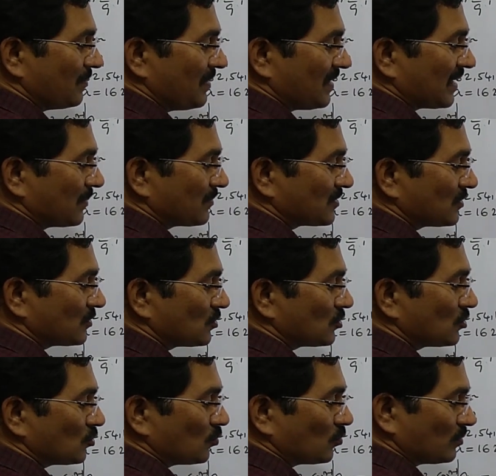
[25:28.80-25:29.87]
it becomes
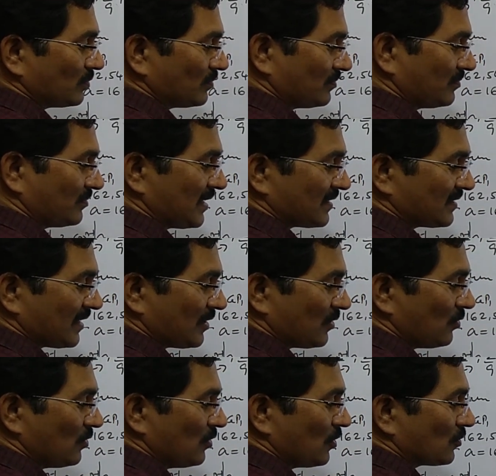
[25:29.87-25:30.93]
2. Yes or
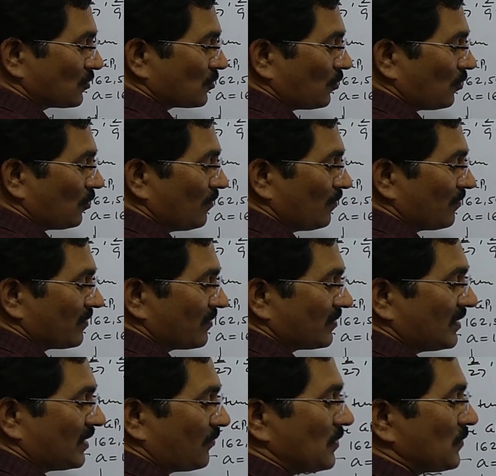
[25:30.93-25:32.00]
no? So
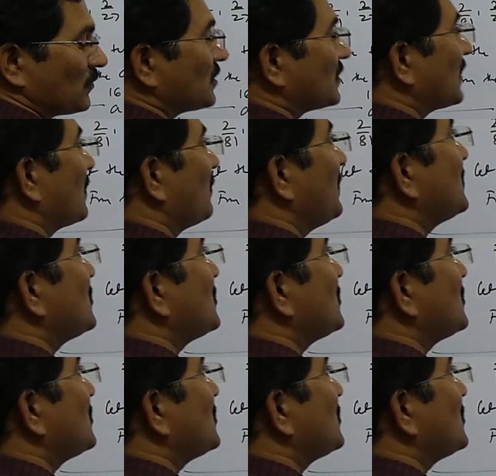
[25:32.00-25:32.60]
the fifth term